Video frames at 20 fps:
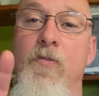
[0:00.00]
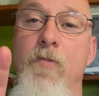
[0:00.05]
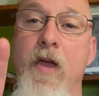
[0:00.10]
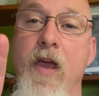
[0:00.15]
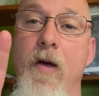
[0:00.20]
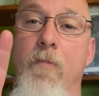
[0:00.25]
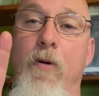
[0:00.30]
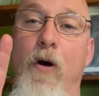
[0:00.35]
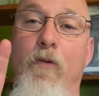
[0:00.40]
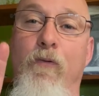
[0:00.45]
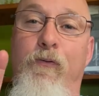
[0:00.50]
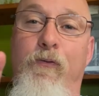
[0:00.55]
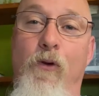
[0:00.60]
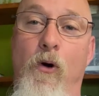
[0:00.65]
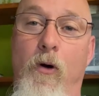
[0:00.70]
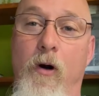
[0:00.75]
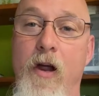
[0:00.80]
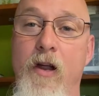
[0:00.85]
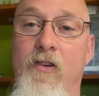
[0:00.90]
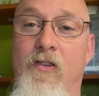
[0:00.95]
be about
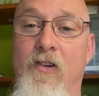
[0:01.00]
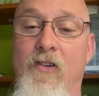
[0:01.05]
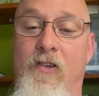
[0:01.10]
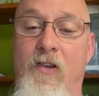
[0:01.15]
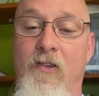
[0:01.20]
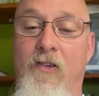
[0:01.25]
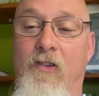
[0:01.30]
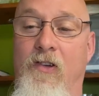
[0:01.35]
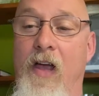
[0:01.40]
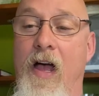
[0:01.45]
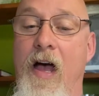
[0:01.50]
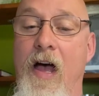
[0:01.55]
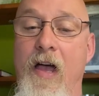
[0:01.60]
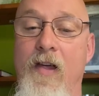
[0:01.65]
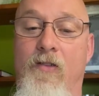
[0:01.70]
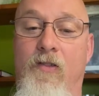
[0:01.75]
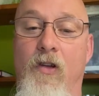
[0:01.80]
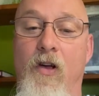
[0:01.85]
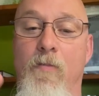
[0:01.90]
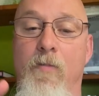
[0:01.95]
4 inches in
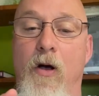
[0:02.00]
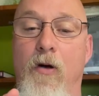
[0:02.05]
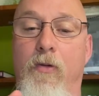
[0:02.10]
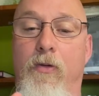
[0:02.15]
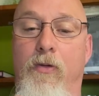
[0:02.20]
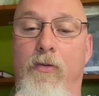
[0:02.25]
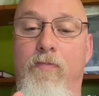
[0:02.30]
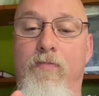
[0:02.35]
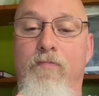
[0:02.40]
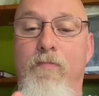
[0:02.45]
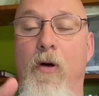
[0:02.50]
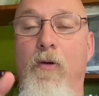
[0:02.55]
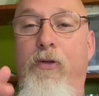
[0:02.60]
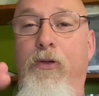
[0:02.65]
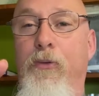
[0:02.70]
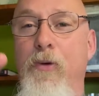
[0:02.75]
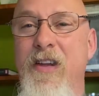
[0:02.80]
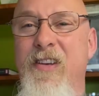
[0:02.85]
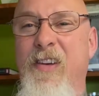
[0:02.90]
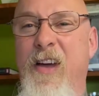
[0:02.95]
size, so about
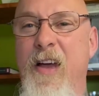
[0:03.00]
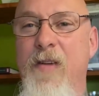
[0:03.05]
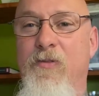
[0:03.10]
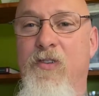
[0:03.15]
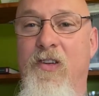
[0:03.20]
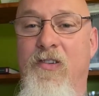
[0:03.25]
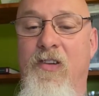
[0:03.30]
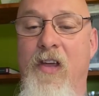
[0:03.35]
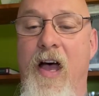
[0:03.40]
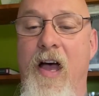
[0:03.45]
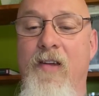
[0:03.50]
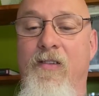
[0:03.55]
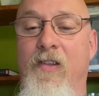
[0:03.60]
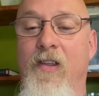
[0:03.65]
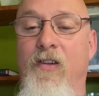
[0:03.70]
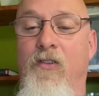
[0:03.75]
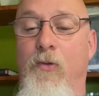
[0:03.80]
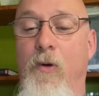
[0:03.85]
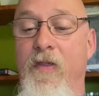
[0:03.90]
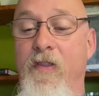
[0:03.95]
3 times the size of
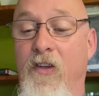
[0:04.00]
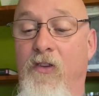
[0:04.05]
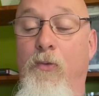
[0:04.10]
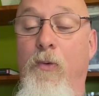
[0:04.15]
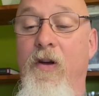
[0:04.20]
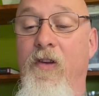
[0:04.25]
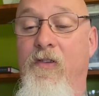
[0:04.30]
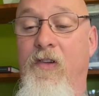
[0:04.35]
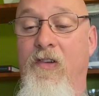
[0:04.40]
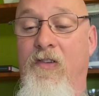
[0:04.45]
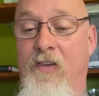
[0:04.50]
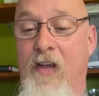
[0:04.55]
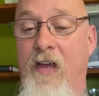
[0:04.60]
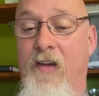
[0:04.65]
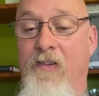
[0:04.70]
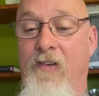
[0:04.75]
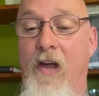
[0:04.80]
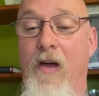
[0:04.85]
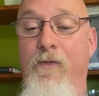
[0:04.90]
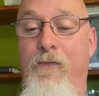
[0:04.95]
this one. This one is a
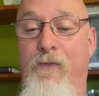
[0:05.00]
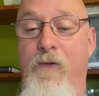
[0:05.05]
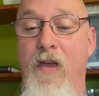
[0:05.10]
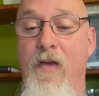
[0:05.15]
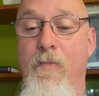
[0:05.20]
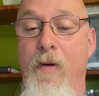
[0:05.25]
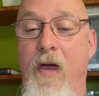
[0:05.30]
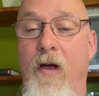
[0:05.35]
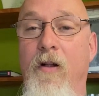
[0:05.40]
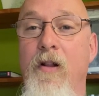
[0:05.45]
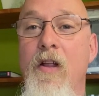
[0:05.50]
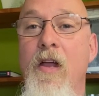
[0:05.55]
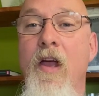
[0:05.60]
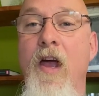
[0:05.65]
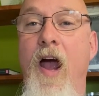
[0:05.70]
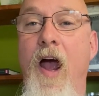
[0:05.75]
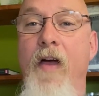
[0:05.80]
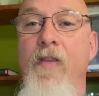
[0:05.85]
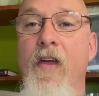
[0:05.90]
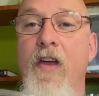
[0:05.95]
sexed out female,
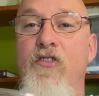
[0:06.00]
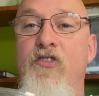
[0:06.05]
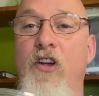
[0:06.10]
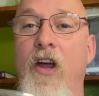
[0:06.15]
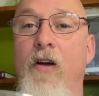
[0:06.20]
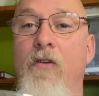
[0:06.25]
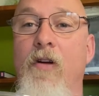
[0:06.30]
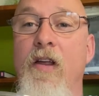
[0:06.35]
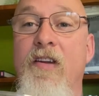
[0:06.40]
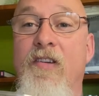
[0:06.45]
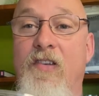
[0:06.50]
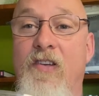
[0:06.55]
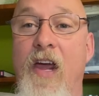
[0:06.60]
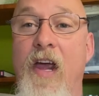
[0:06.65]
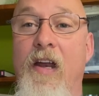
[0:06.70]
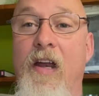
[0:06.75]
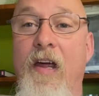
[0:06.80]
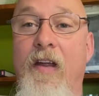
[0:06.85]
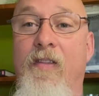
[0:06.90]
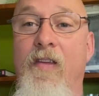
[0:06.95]
and they generally
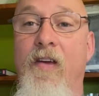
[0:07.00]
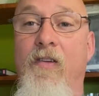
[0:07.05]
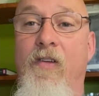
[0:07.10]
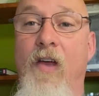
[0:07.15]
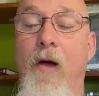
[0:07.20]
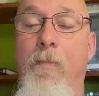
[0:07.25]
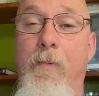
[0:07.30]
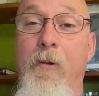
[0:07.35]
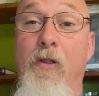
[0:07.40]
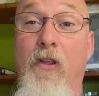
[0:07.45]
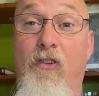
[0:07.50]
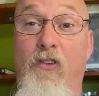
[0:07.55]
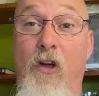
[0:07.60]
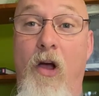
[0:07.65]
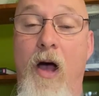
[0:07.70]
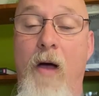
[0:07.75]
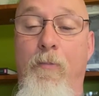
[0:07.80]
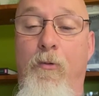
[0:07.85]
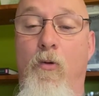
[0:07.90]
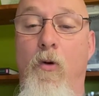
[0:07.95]
stay like this up in the
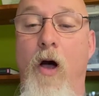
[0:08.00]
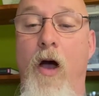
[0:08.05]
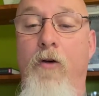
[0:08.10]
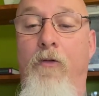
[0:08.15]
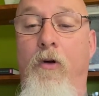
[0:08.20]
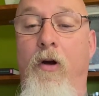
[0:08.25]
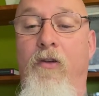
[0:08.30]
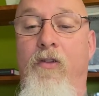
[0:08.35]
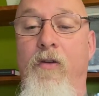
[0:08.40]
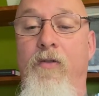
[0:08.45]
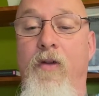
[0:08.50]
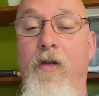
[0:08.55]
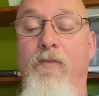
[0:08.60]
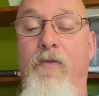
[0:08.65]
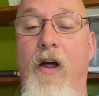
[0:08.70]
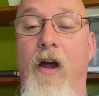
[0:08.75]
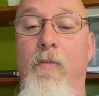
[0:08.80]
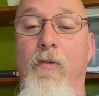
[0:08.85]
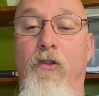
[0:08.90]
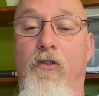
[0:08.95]
top quadrants of the
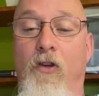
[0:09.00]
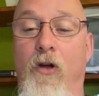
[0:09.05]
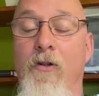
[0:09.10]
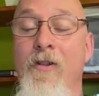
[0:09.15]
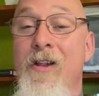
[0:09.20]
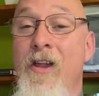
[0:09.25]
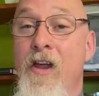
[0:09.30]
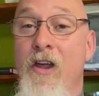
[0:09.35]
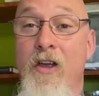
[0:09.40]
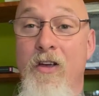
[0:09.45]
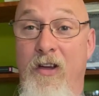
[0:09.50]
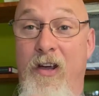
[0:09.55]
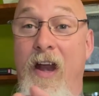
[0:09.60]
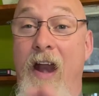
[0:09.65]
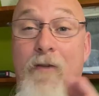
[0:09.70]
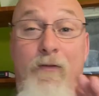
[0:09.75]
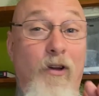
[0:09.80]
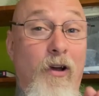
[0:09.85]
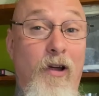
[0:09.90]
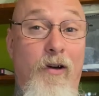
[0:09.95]
environment. So you're going
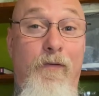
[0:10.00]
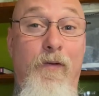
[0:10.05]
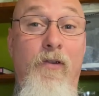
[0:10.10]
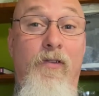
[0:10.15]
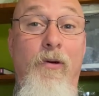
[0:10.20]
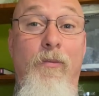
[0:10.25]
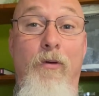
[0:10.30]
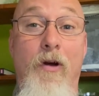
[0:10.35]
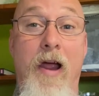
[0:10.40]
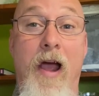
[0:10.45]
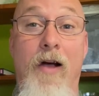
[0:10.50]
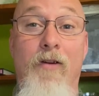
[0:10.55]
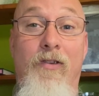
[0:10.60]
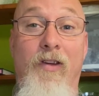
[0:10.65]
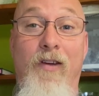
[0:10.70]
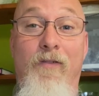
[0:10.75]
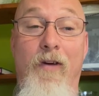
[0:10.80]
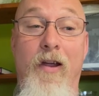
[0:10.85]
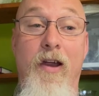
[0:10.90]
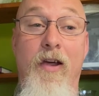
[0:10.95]
to have to look for some
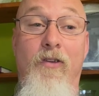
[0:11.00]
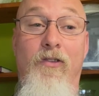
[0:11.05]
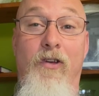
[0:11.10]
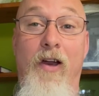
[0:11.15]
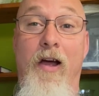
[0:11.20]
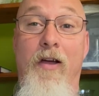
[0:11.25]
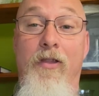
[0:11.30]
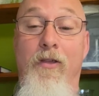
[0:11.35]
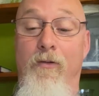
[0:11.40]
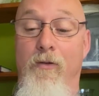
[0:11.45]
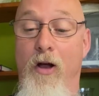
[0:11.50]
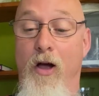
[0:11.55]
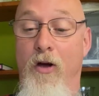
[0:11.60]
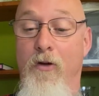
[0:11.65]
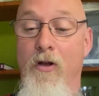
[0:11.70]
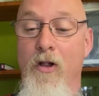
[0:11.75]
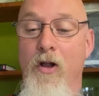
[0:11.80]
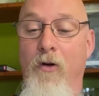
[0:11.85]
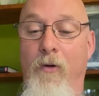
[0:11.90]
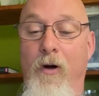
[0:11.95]
rehousing videos down the
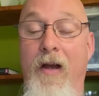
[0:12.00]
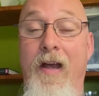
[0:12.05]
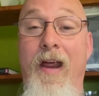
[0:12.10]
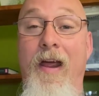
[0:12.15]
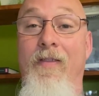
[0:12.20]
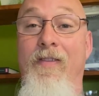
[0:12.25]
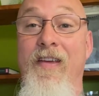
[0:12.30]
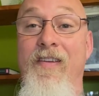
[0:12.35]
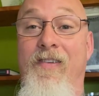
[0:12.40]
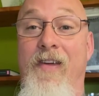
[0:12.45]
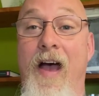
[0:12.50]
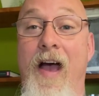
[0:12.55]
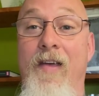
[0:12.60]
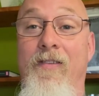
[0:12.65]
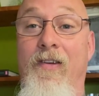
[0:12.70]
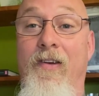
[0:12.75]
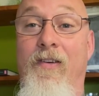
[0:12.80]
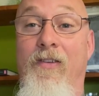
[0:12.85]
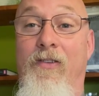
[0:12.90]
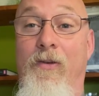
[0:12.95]
road. We're going to get these
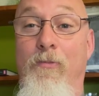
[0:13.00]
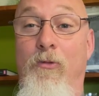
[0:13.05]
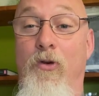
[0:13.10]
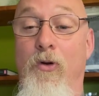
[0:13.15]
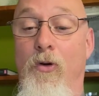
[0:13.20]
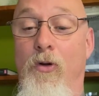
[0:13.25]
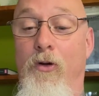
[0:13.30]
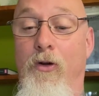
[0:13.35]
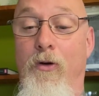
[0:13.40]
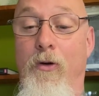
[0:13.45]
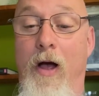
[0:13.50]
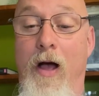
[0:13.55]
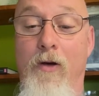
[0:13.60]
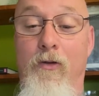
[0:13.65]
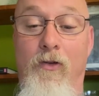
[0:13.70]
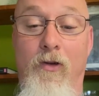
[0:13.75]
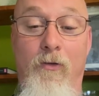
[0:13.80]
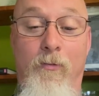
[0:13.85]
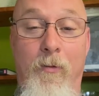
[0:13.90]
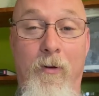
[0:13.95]
guys into some cool new
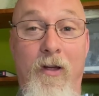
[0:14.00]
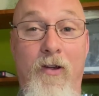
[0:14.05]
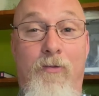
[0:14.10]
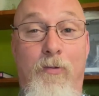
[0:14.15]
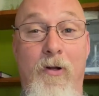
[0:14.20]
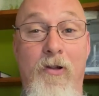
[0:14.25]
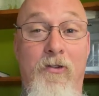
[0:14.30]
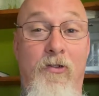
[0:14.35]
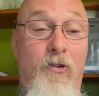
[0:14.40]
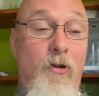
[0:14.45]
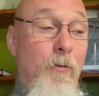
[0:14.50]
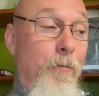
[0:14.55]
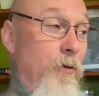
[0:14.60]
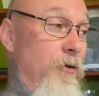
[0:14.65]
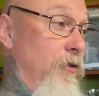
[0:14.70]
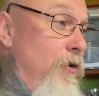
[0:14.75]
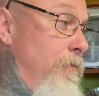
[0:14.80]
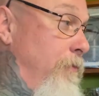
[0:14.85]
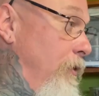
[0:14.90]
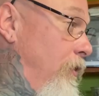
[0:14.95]
houses. But this one's super,
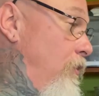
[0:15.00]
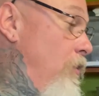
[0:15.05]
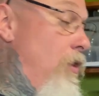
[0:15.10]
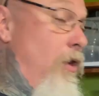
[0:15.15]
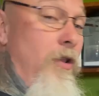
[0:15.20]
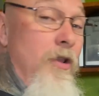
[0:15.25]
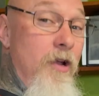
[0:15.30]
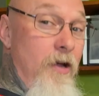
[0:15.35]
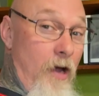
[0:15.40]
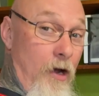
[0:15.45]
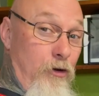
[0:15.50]
super cool. A